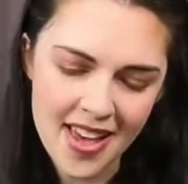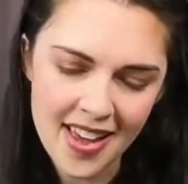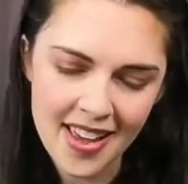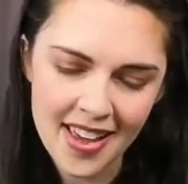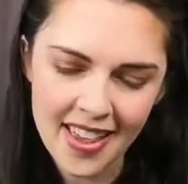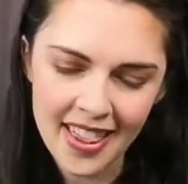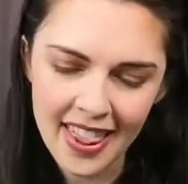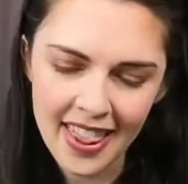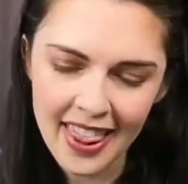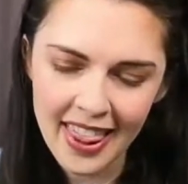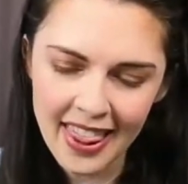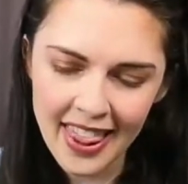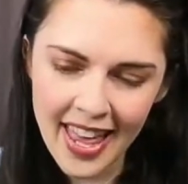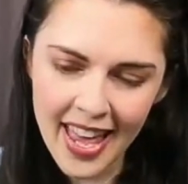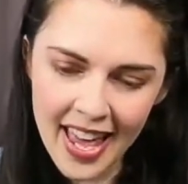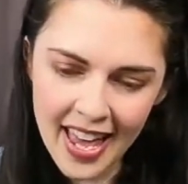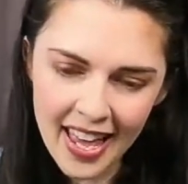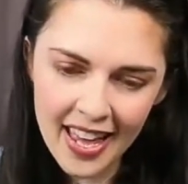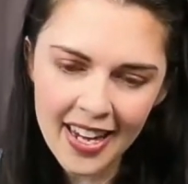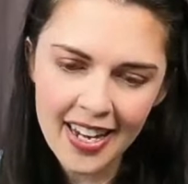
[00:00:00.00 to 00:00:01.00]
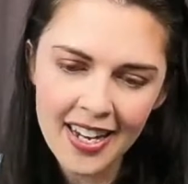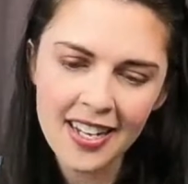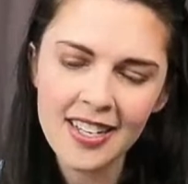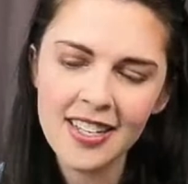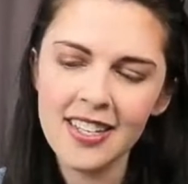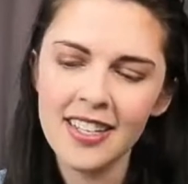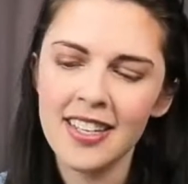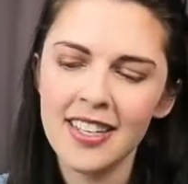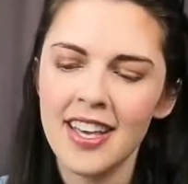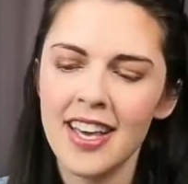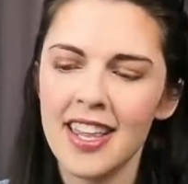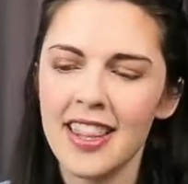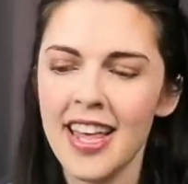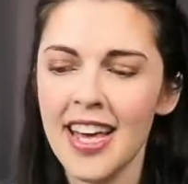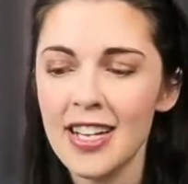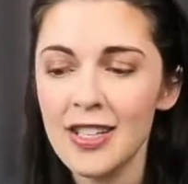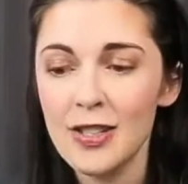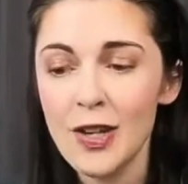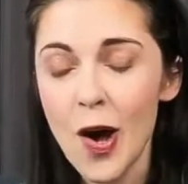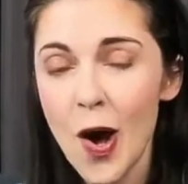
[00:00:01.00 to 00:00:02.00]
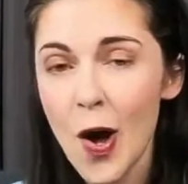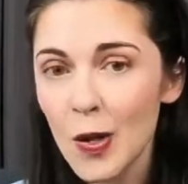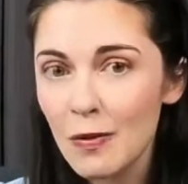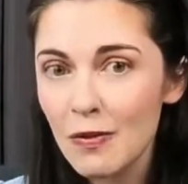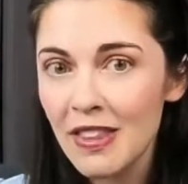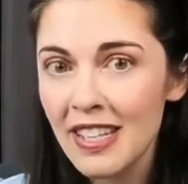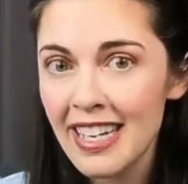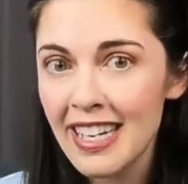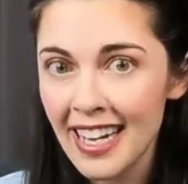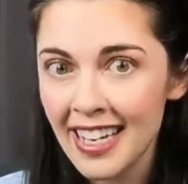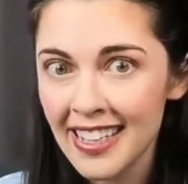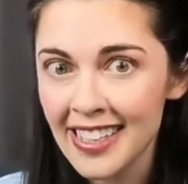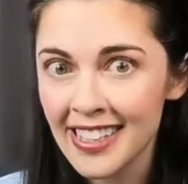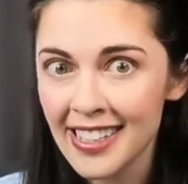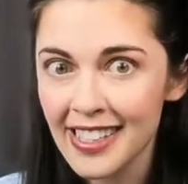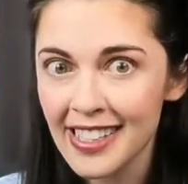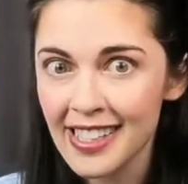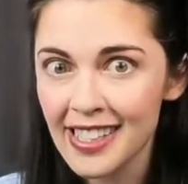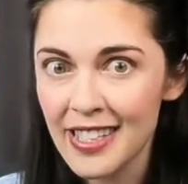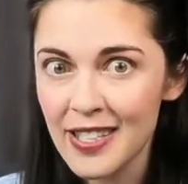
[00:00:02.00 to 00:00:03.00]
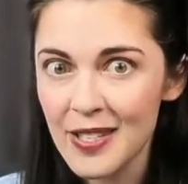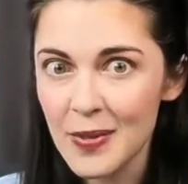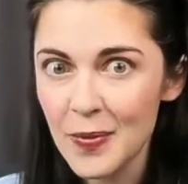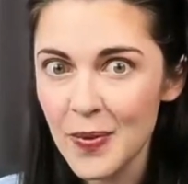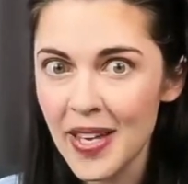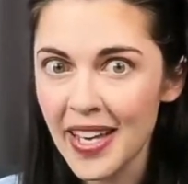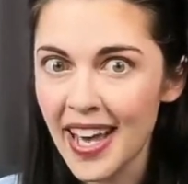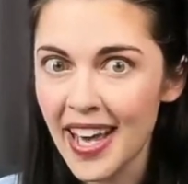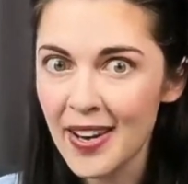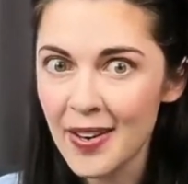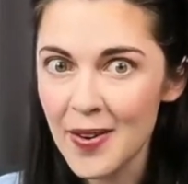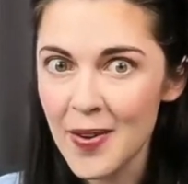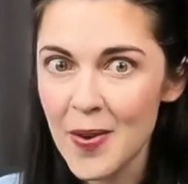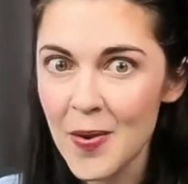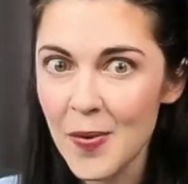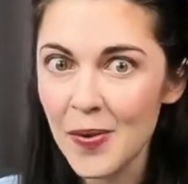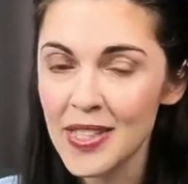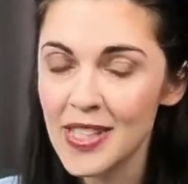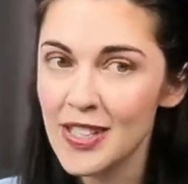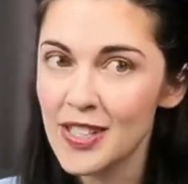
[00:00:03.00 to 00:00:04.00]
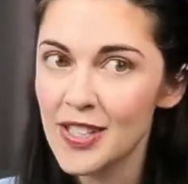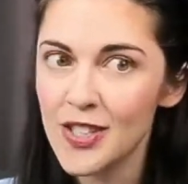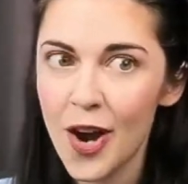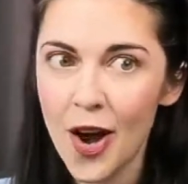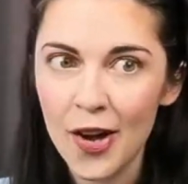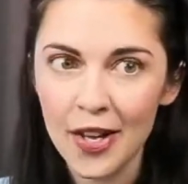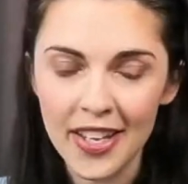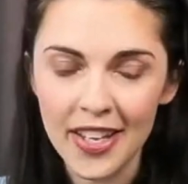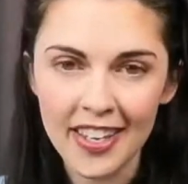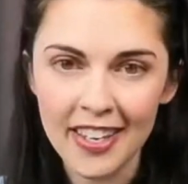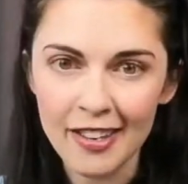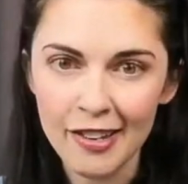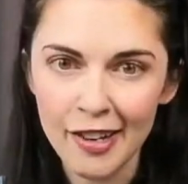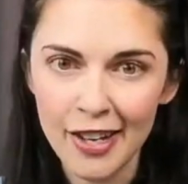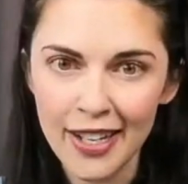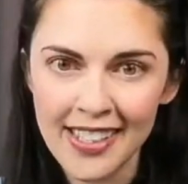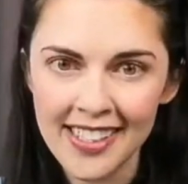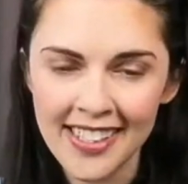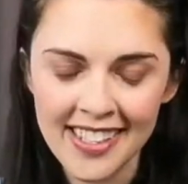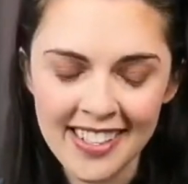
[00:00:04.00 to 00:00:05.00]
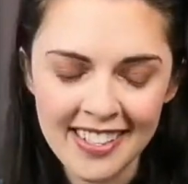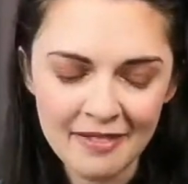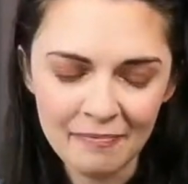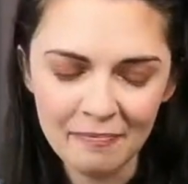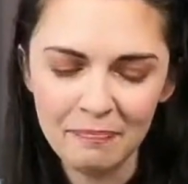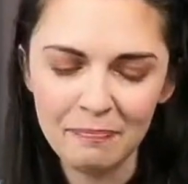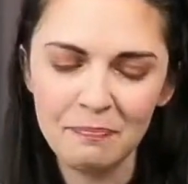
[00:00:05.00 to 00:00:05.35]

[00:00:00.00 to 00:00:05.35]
Then that is all of the necklaces this week. I know, it's shocking and crazy.